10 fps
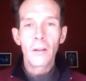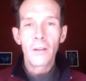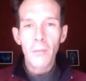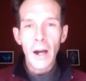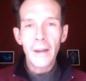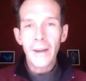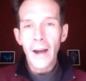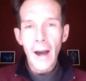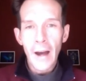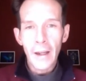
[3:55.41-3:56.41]
The mighty
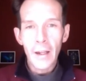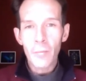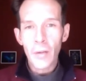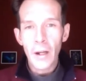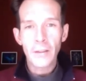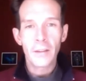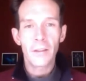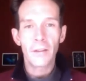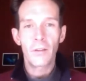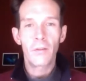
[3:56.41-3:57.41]
I am
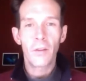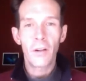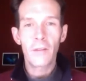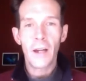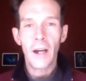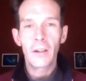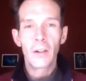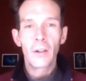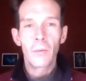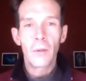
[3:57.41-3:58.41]
presence. If you've heard of that,
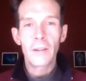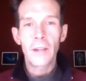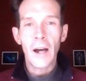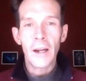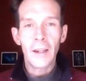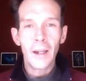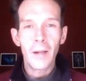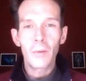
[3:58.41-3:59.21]
what is I am?